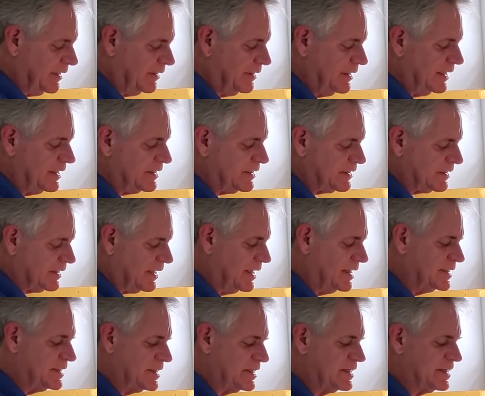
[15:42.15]
this
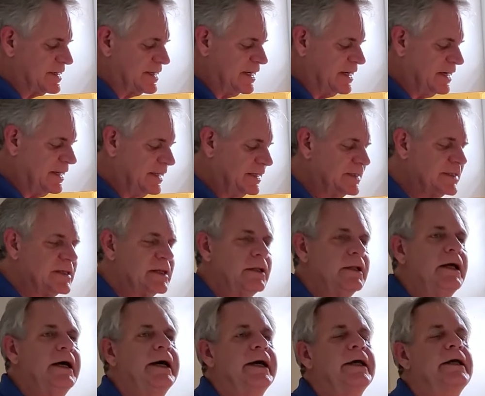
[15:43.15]
as a side to
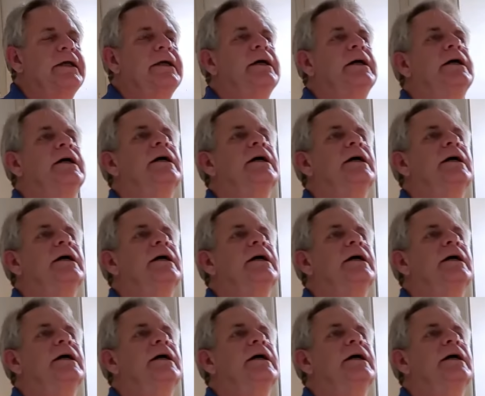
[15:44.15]
like,